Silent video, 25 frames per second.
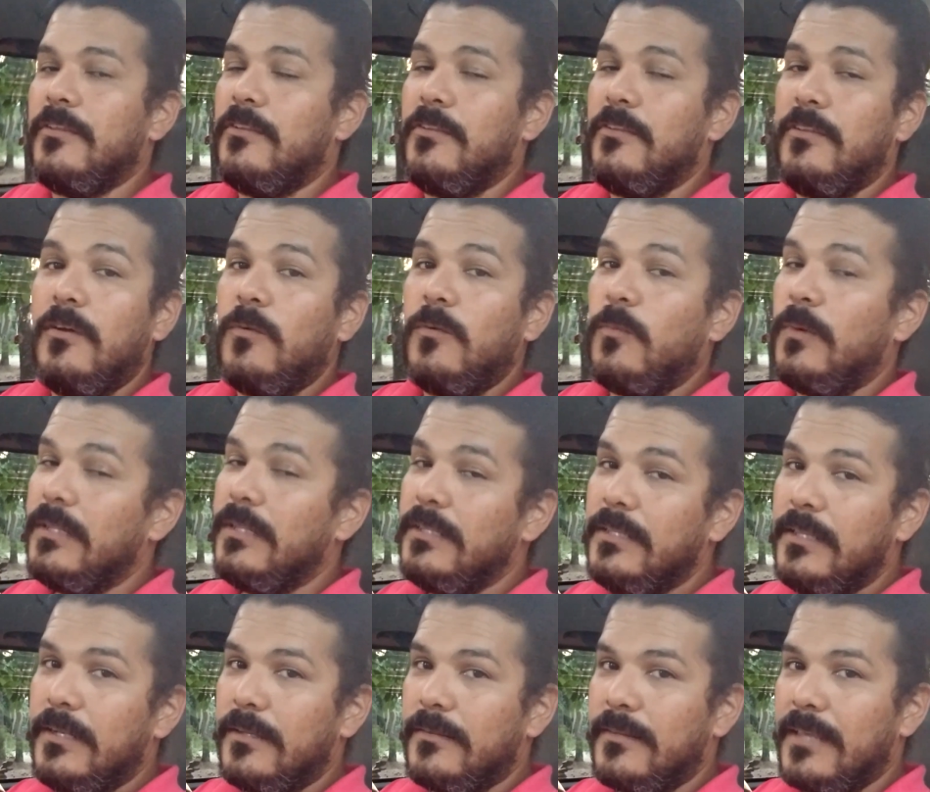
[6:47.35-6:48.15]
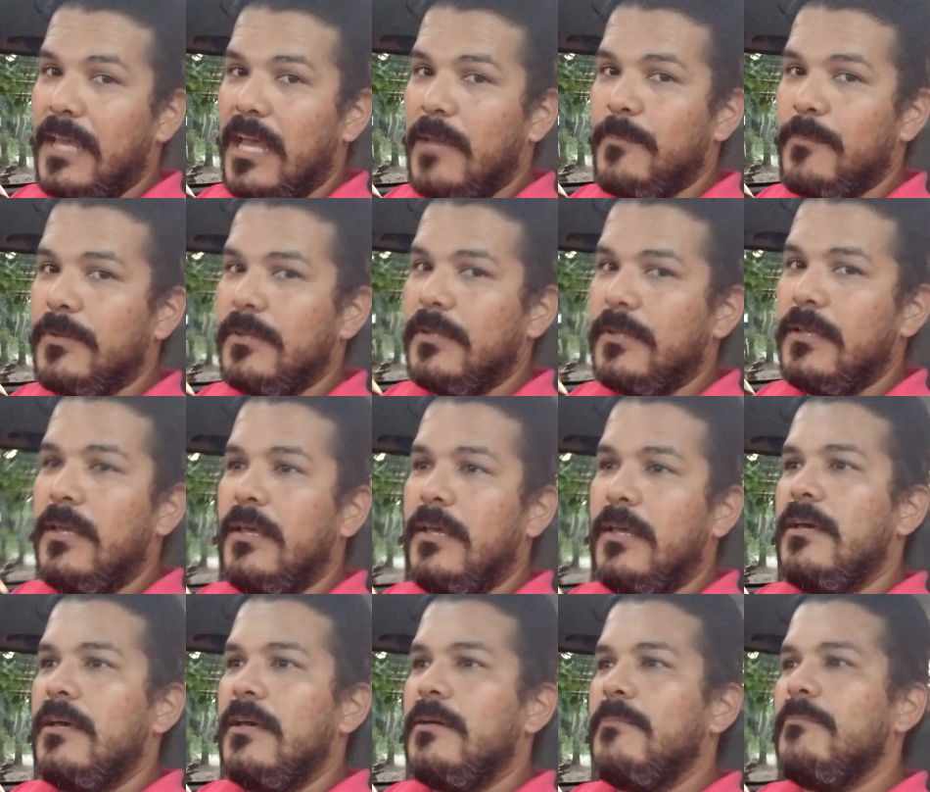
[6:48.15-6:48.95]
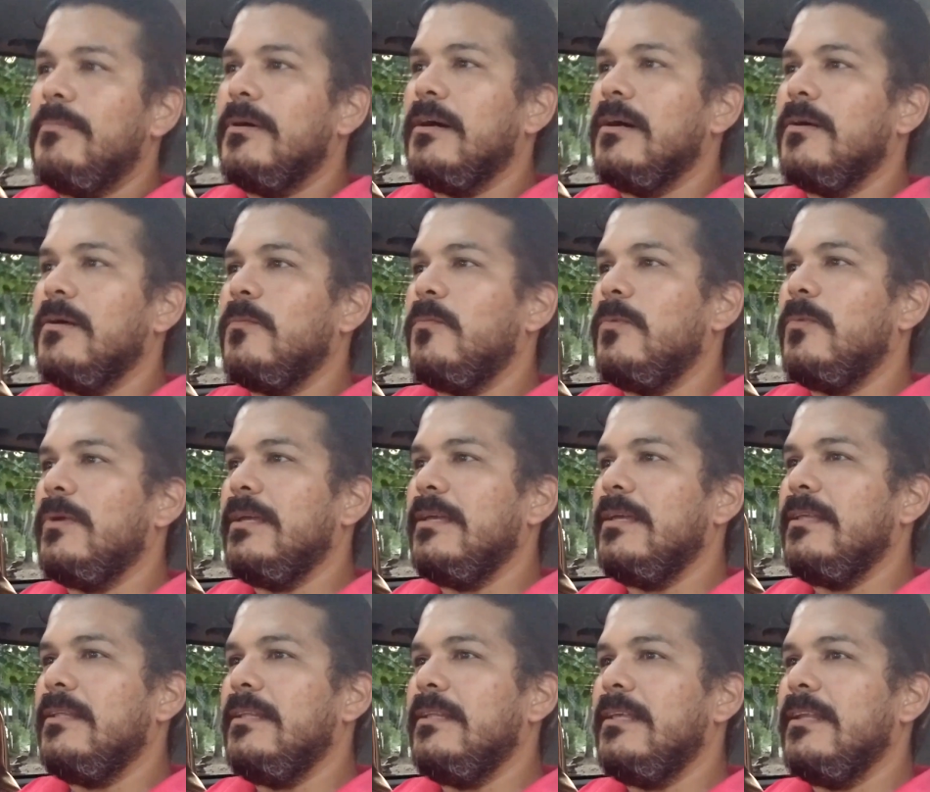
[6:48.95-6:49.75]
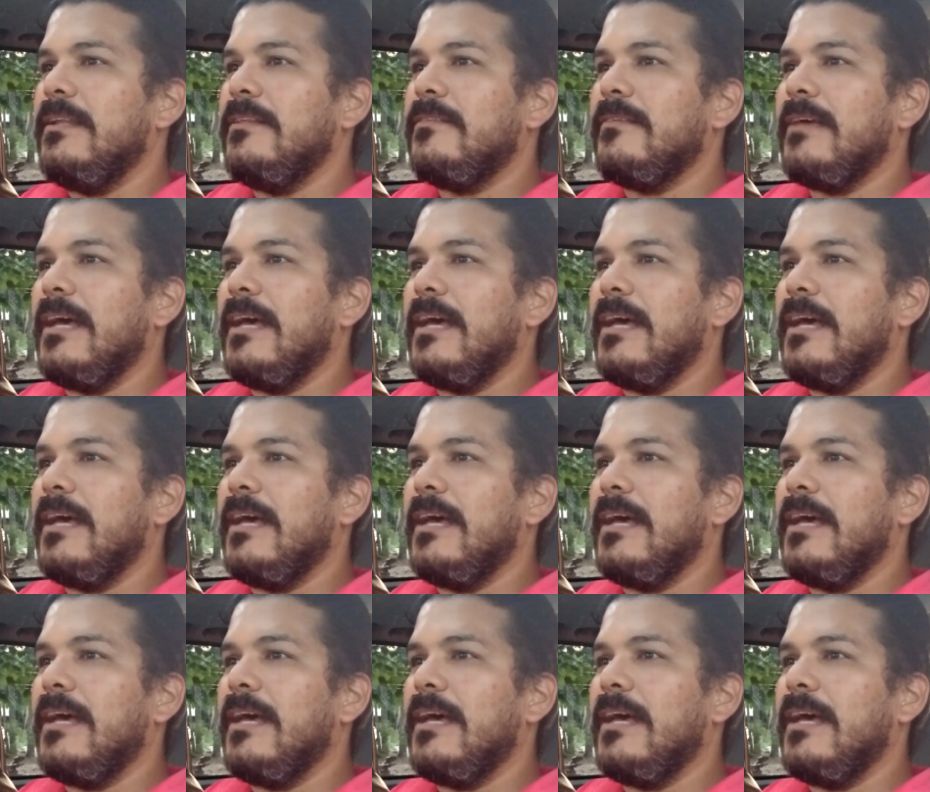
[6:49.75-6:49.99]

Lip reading: Didn't know what needed to happen, but we needed